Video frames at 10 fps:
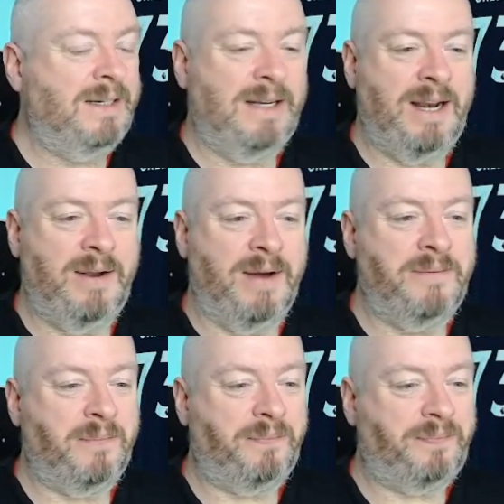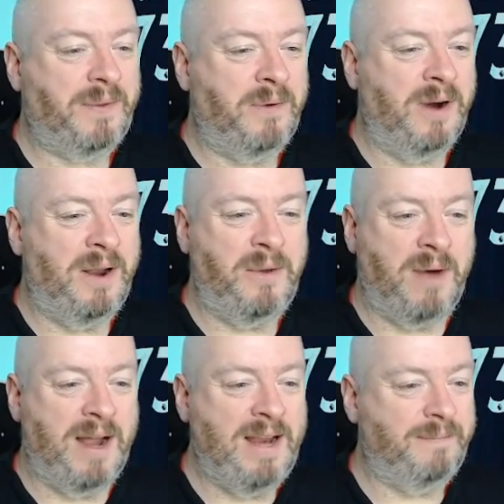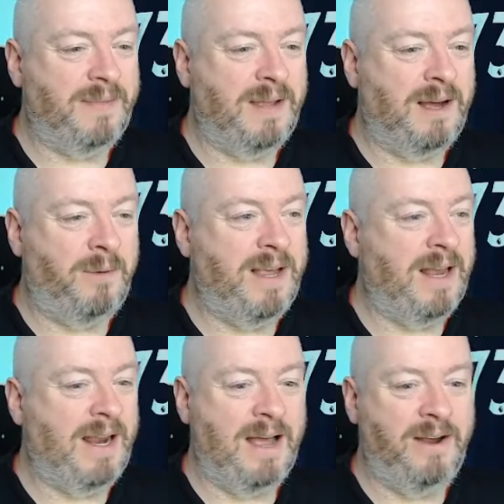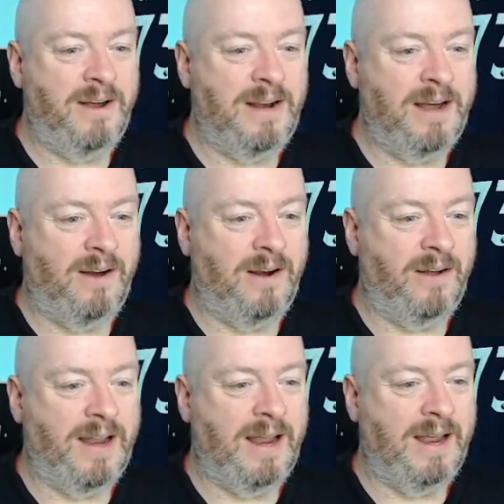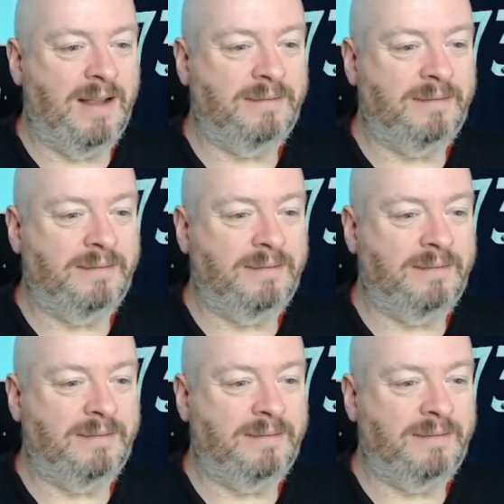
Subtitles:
Anyway, we're underway. Are we going to get an early highlight here?